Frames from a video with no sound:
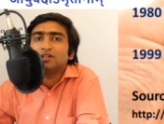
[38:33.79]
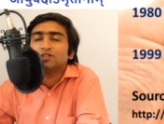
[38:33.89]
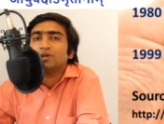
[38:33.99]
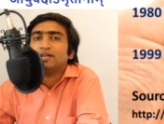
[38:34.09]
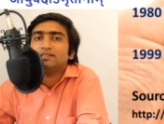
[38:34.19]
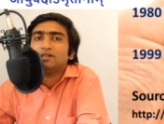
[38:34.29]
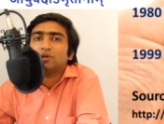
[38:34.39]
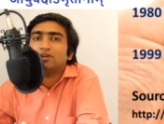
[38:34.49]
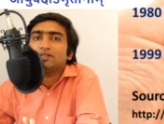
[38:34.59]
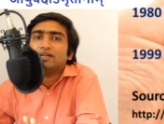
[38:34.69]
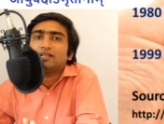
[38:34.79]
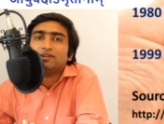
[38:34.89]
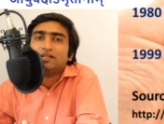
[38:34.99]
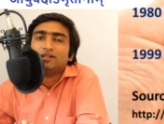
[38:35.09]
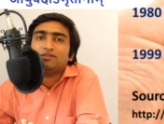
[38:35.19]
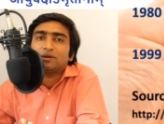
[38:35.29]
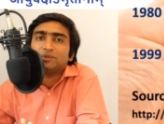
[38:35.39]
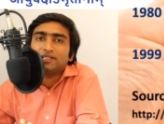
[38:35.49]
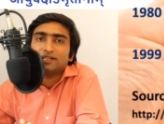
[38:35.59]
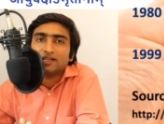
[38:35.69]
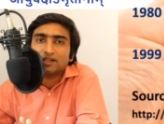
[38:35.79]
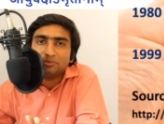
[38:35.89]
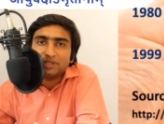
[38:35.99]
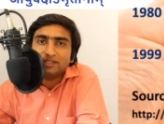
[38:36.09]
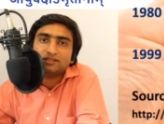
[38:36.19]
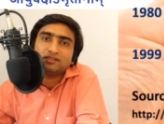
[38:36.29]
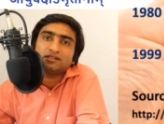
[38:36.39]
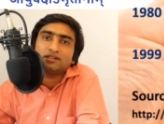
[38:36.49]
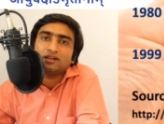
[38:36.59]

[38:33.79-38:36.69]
so you can say one or the other way the pharmaceutical companies